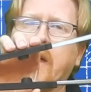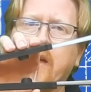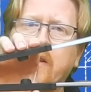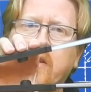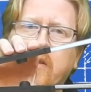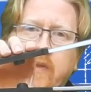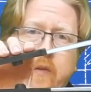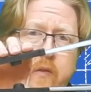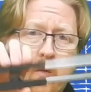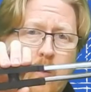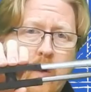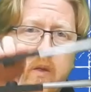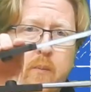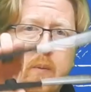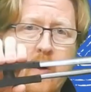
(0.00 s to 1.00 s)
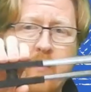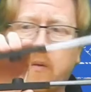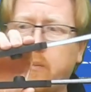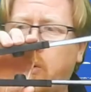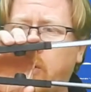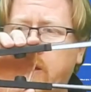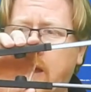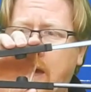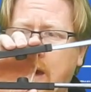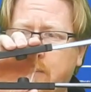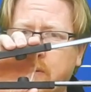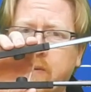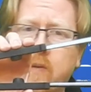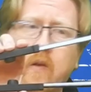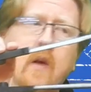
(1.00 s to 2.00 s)
end. This is where the pivot point
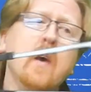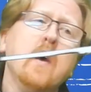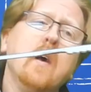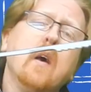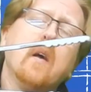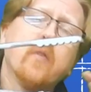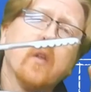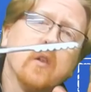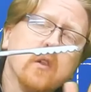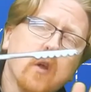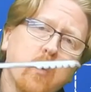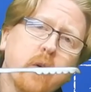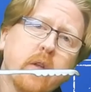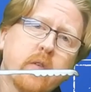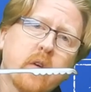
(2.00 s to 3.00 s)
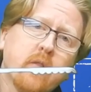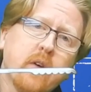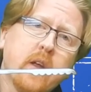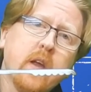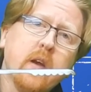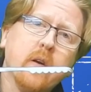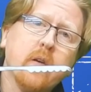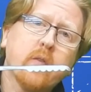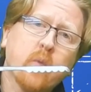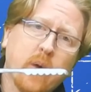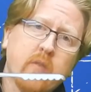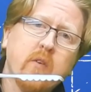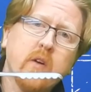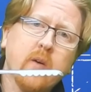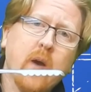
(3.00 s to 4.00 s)
happens. The load is over here. It's
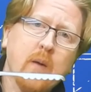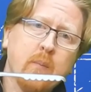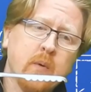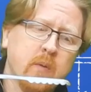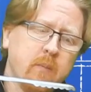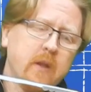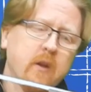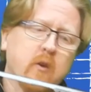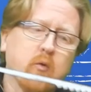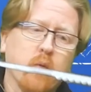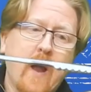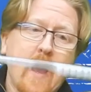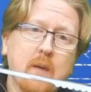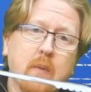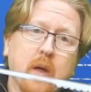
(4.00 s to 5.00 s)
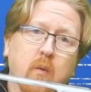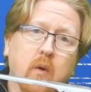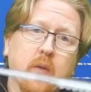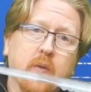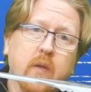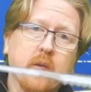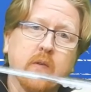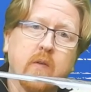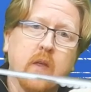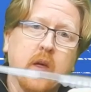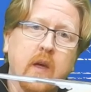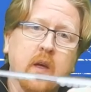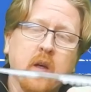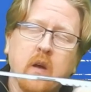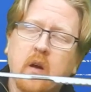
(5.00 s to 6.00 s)
whatever you happen to be grabbing with this
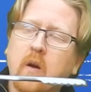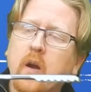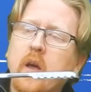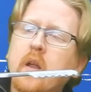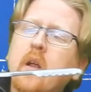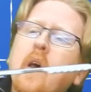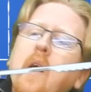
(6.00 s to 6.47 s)
thing, all right?